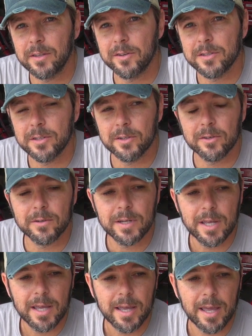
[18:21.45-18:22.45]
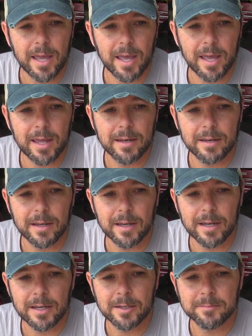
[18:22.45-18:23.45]
you to do, and
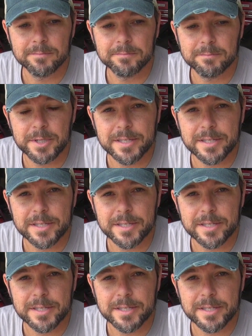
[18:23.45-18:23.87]
be